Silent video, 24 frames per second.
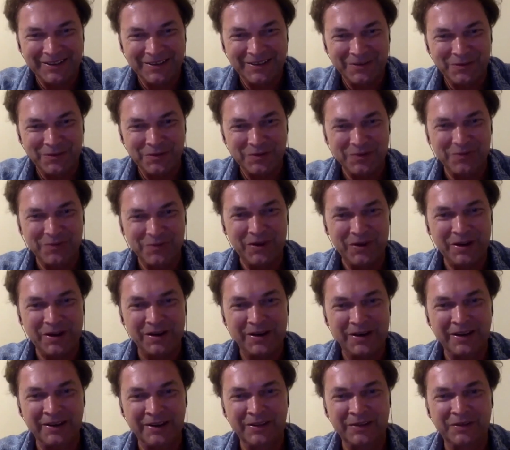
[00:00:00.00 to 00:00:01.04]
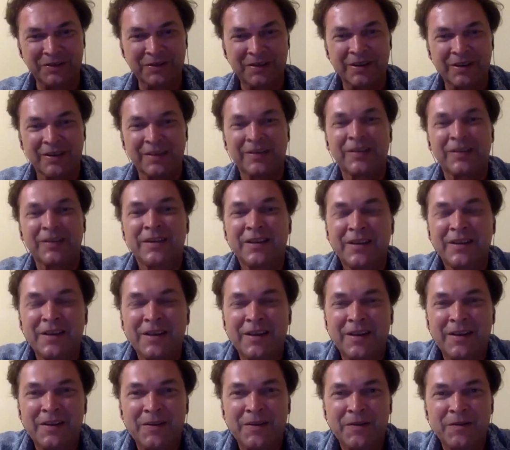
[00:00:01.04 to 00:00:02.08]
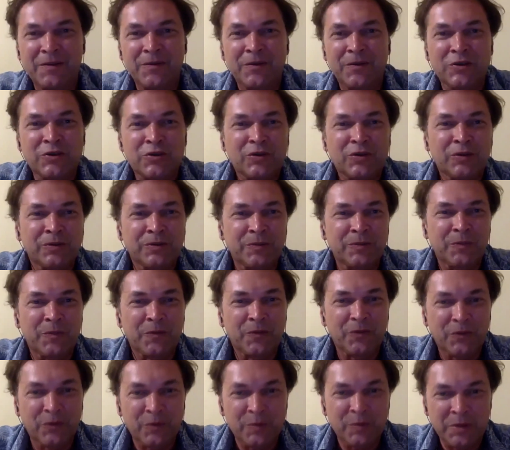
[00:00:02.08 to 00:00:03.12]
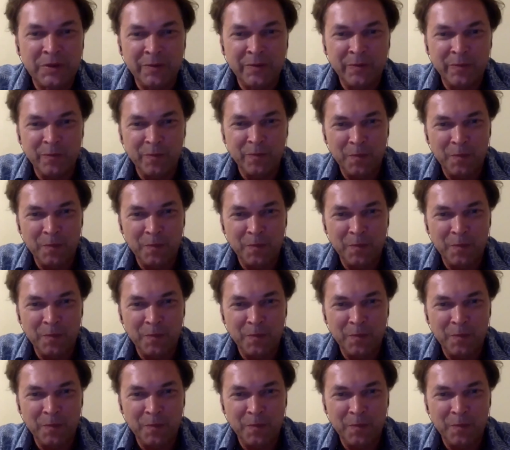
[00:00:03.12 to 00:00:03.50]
it was a very kind of like visual for me.